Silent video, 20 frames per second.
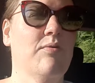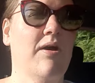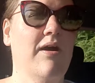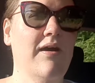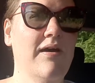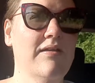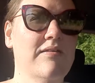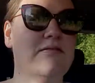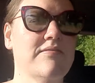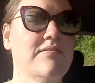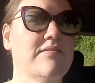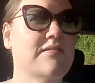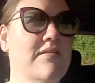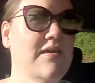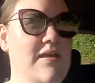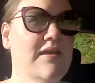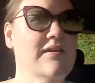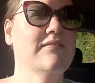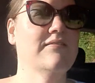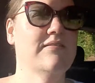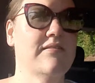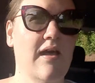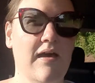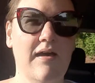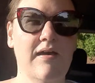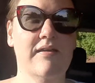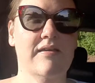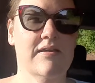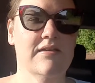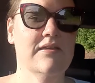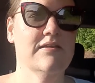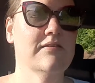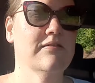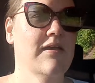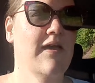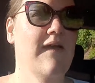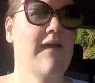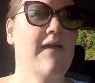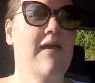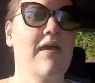right? Exciting.
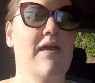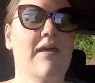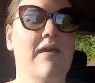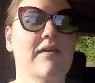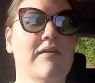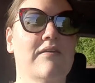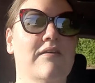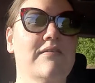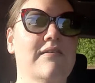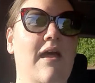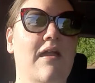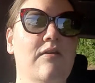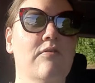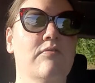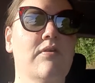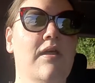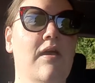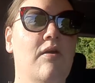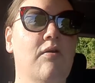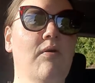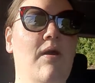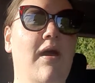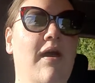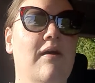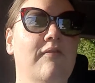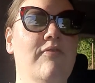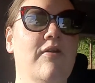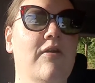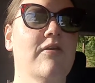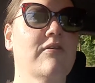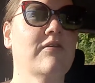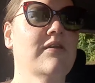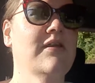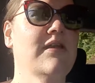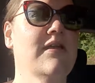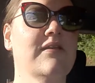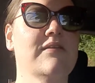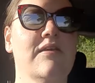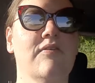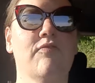Because I don't know, I've
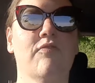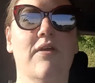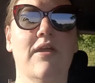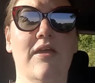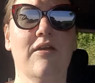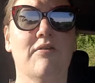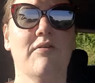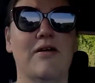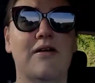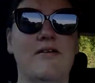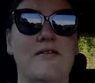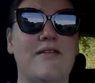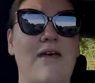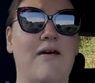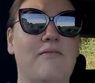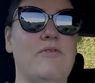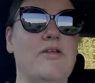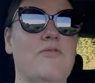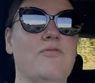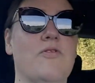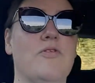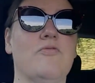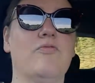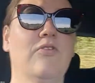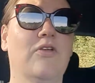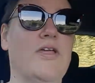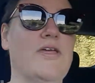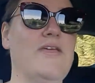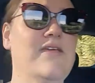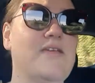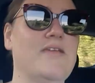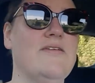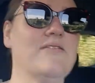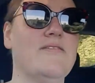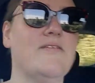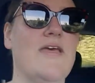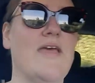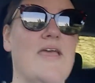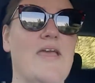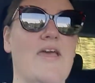heard different areas have different
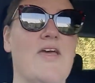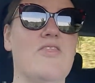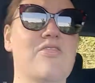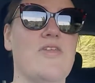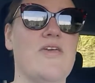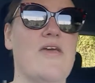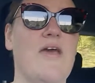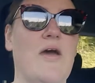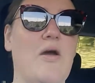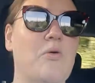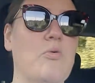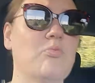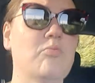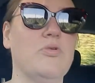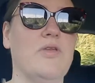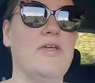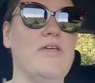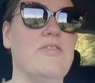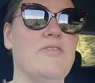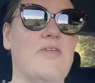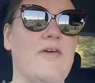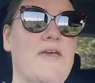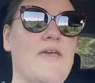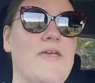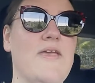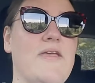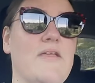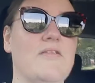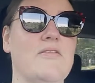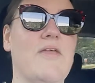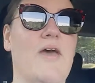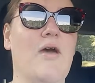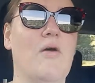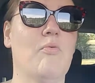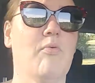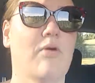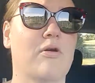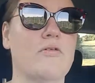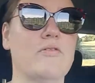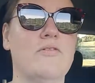fleas, and the only thing that
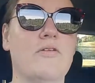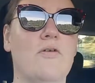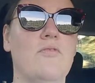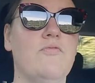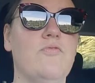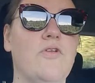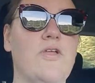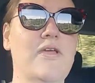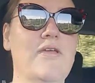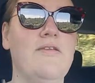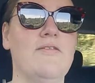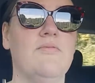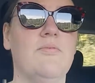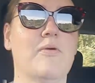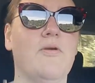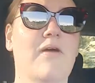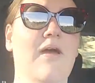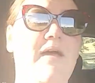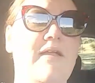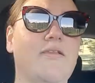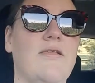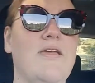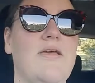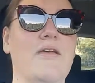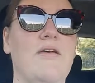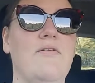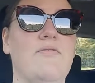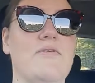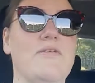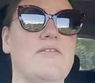works on fleas where I live